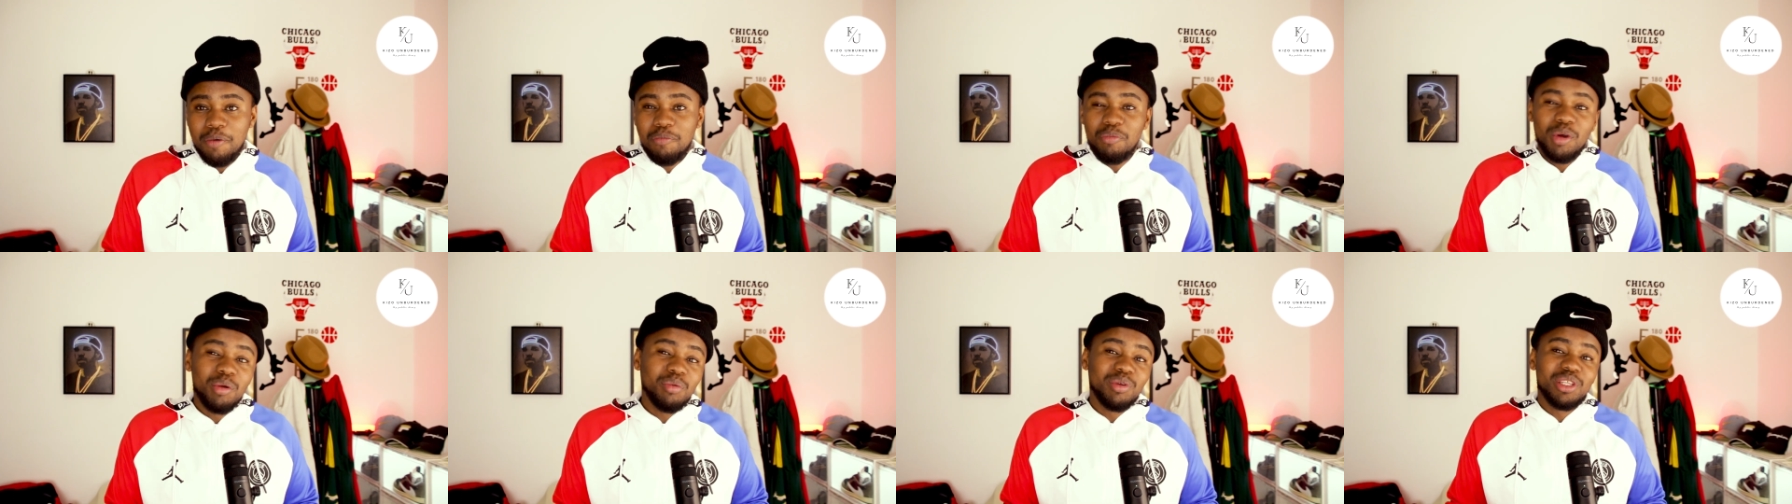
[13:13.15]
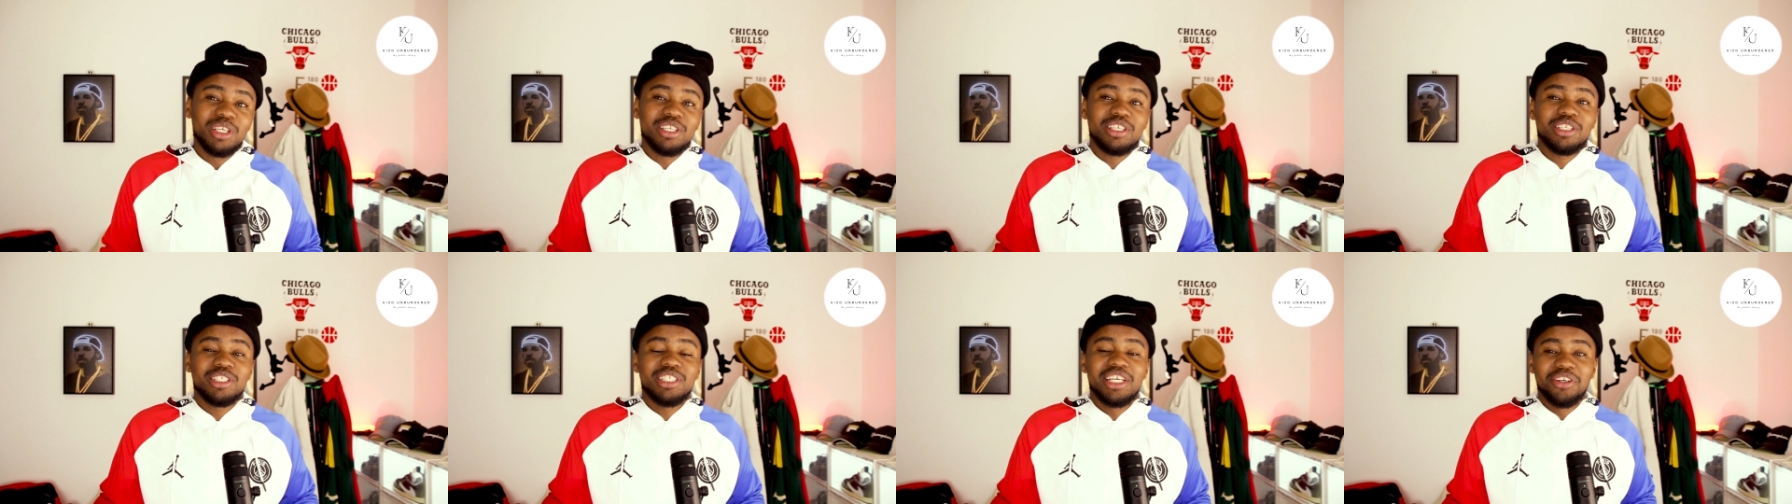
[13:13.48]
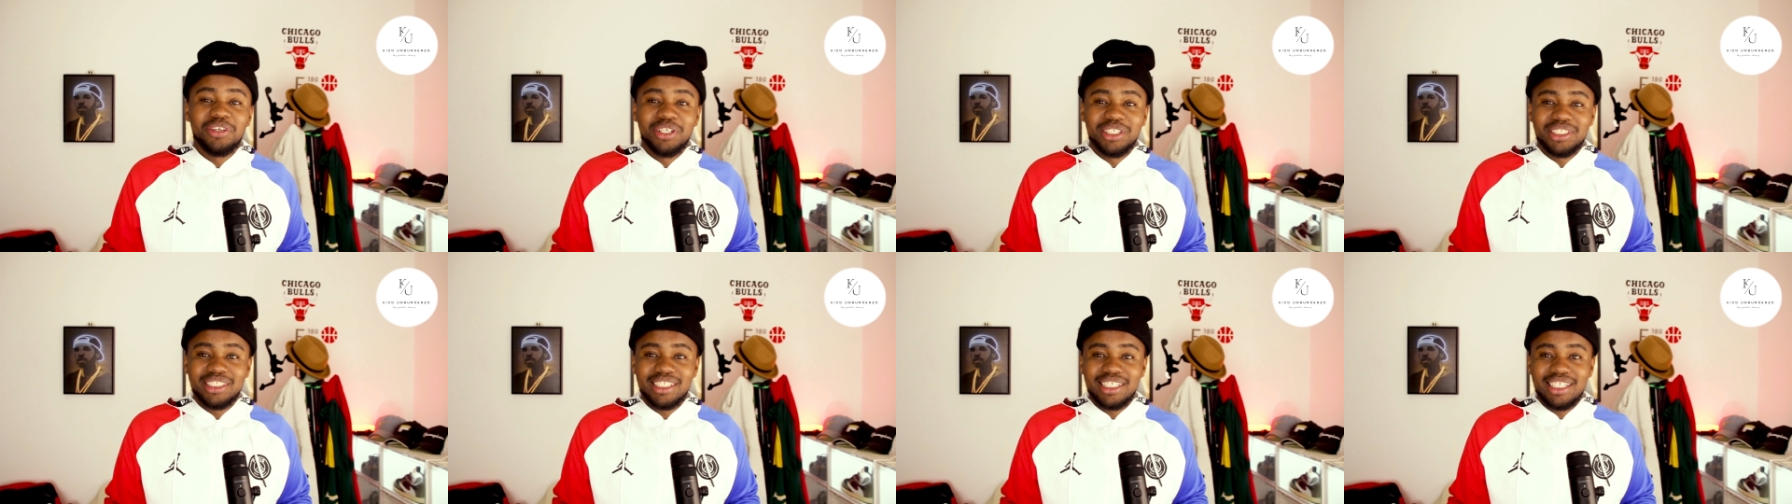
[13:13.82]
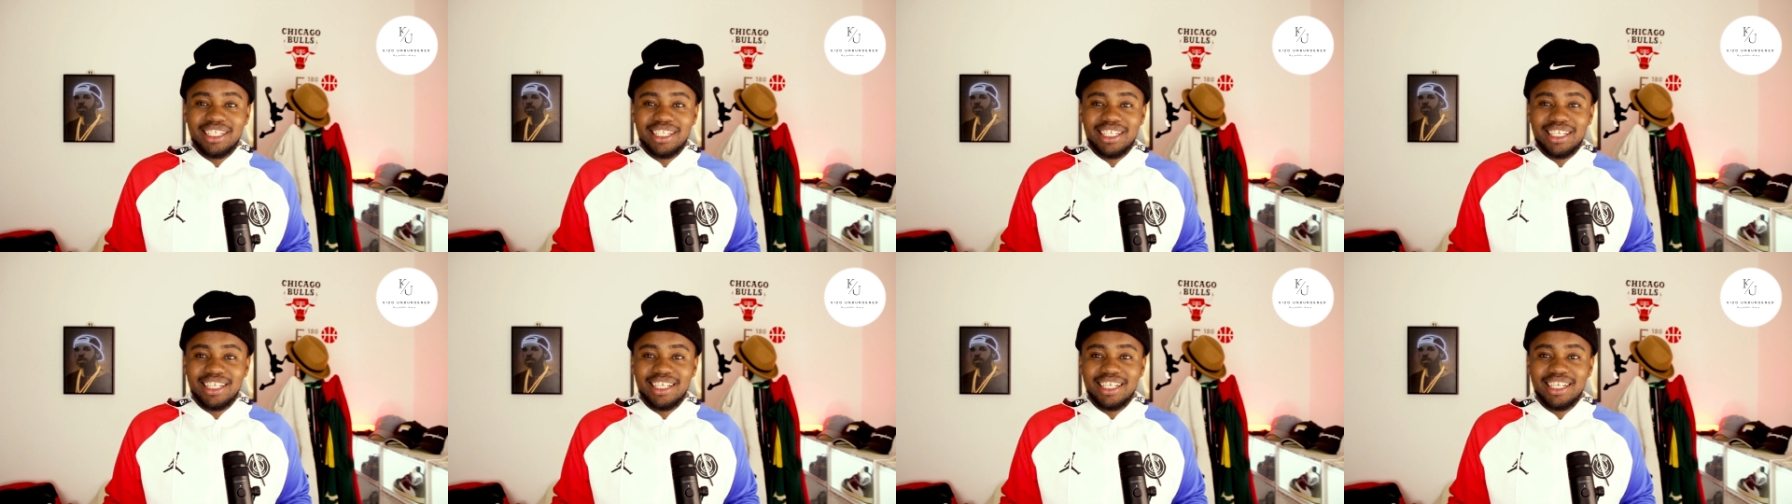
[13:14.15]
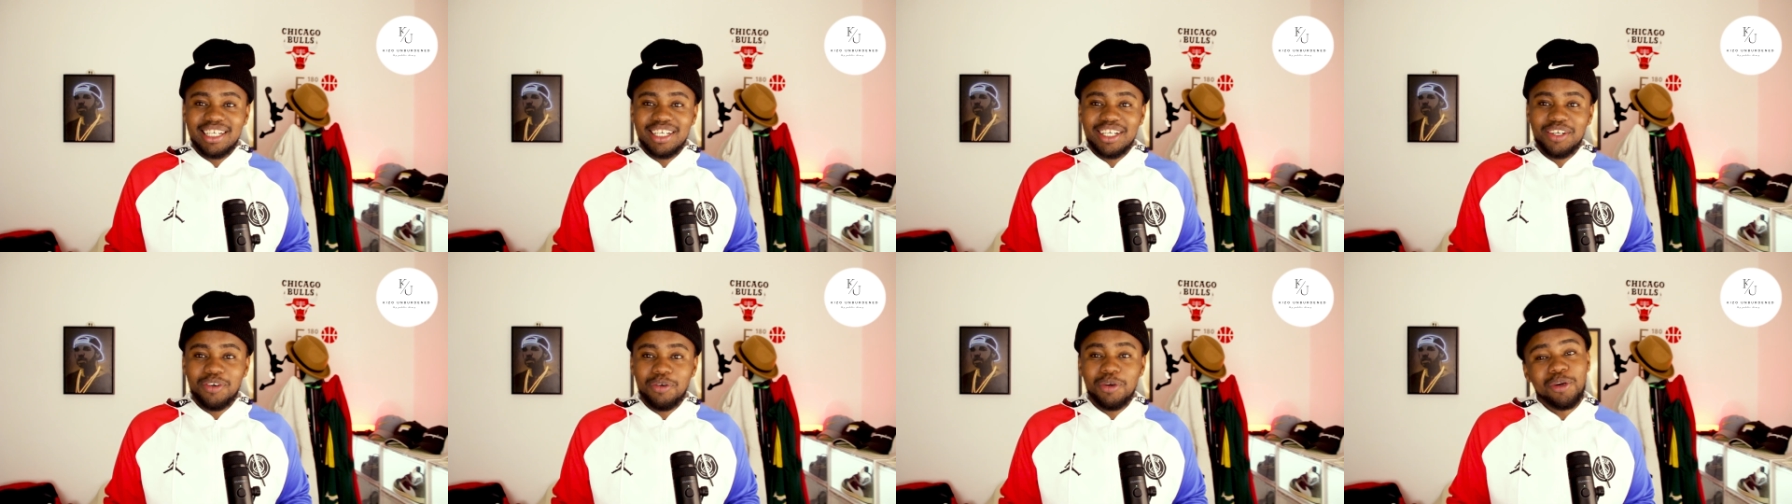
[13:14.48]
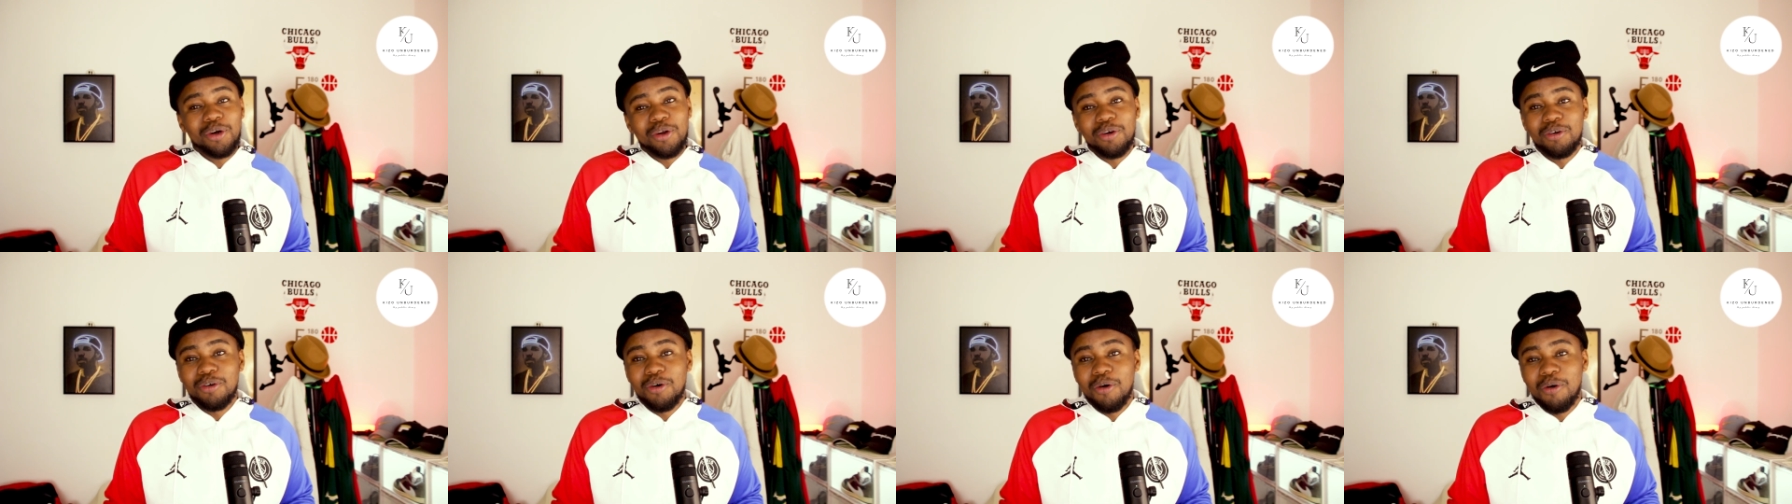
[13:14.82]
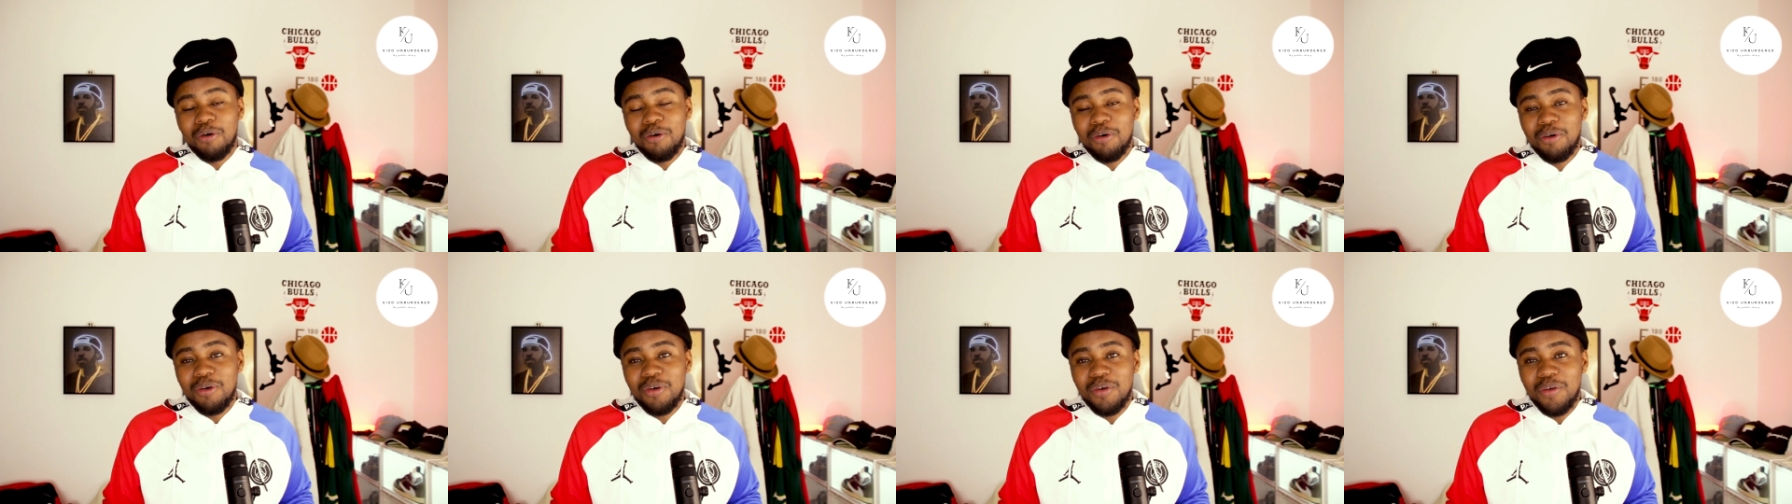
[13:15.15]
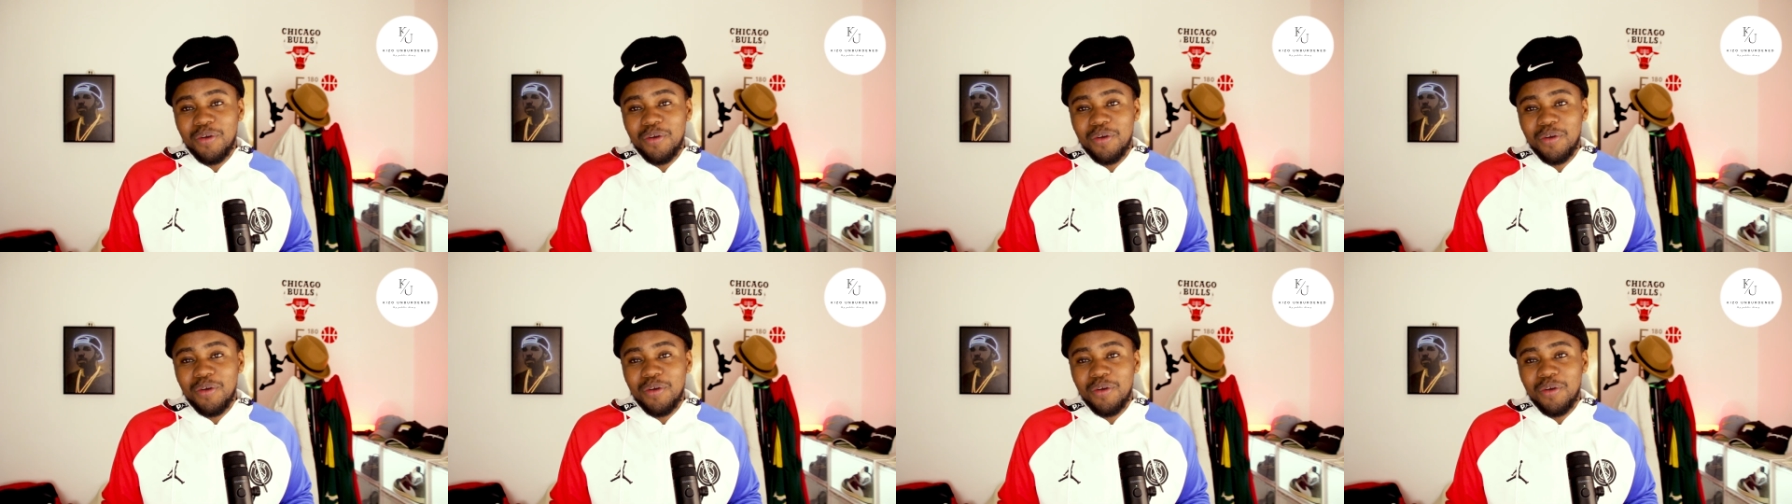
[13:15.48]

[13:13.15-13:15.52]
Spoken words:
We don't know.